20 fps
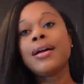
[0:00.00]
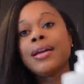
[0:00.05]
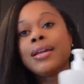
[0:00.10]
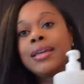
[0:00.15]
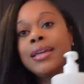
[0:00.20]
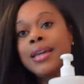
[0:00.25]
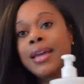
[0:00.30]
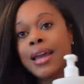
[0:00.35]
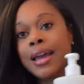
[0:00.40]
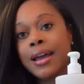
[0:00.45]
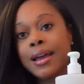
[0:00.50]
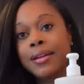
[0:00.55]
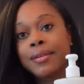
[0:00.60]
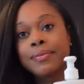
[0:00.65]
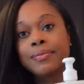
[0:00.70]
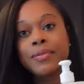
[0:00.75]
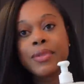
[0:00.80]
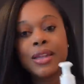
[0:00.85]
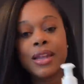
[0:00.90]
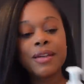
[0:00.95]
yeah,
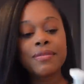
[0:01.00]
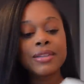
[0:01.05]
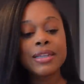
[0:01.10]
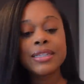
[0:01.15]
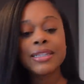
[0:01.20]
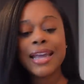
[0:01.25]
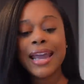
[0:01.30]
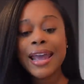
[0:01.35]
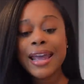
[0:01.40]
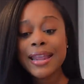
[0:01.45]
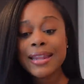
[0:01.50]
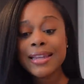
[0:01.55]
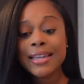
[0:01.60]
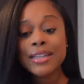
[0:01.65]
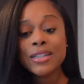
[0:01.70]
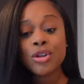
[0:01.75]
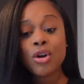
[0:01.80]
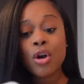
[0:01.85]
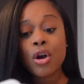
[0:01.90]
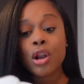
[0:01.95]
love this. And
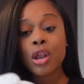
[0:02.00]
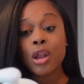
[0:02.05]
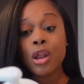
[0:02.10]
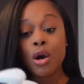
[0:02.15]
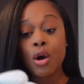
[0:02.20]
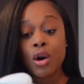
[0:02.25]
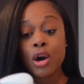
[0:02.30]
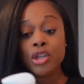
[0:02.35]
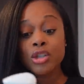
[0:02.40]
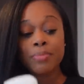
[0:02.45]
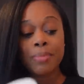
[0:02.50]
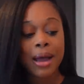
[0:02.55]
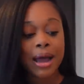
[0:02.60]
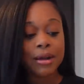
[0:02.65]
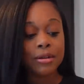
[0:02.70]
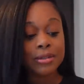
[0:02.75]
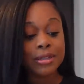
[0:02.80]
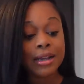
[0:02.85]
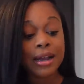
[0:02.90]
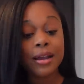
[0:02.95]
these are large
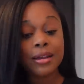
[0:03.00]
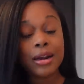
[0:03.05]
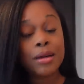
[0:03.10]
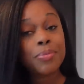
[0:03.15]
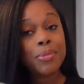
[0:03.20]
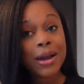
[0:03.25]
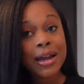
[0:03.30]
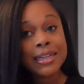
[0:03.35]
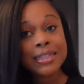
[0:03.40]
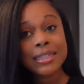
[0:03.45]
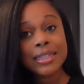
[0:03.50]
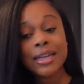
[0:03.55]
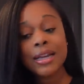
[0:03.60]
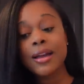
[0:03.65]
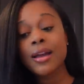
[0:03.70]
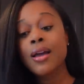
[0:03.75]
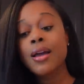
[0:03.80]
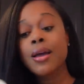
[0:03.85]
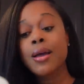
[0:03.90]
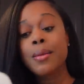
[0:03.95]
bottles. Now they're
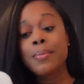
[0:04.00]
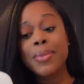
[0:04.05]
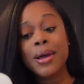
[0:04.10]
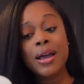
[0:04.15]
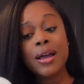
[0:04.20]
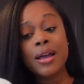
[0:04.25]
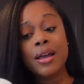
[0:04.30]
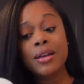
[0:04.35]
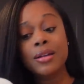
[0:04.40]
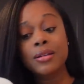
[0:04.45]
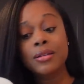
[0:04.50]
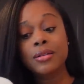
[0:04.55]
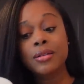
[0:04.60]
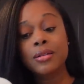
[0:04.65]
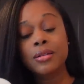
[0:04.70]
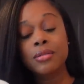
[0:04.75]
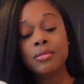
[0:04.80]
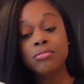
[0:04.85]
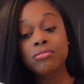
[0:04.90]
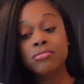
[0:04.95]
pricey, but
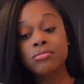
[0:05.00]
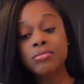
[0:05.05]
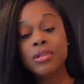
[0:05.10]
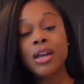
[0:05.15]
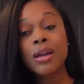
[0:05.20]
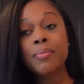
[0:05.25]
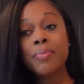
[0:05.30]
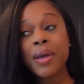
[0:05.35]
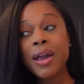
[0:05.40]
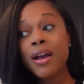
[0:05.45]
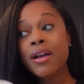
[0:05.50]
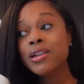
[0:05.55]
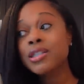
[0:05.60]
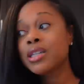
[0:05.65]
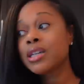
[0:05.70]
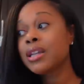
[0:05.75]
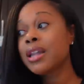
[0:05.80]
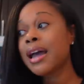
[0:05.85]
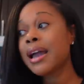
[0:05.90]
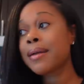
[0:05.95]
compared
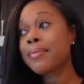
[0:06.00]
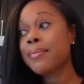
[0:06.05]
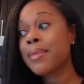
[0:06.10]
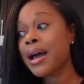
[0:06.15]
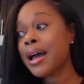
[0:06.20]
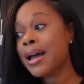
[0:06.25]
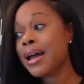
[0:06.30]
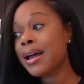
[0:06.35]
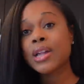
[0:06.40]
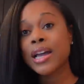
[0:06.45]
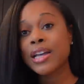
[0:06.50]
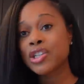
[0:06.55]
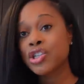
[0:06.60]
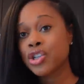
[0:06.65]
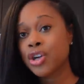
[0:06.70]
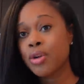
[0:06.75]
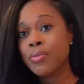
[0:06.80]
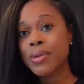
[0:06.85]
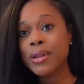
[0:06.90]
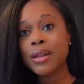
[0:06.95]
to like my like
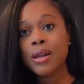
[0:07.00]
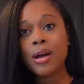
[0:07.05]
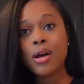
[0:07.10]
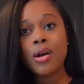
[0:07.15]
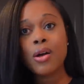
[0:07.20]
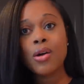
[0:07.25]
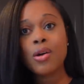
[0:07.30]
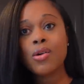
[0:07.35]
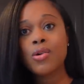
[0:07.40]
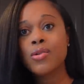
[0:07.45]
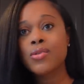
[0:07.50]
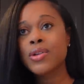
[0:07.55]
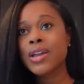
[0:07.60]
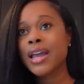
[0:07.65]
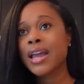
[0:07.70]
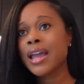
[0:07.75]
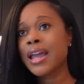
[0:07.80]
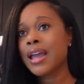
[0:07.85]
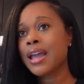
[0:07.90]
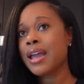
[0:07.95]
Jo Malone
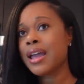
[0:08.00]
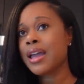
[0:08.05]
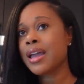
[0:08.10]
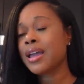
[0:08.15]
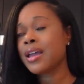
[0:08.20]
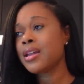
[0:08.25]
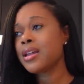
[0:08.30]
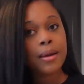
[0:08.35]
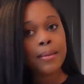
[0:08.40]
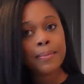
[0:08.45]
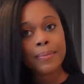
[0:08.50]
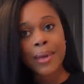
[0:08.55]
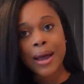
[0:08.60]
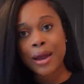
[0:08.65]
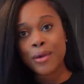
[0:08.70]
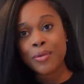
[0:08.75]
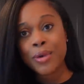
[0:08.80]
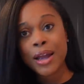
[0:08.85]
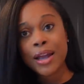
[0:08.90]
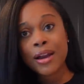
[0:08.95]
and um,
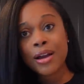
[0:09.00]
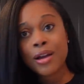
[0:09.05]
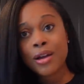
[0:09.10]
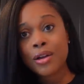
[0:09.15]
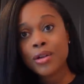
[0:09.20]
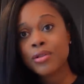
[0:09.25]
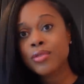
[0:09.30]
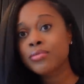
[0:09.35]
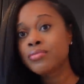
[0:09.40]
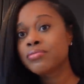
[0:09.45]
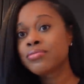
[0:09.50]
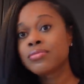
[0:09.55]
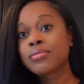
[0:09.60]
Byredo,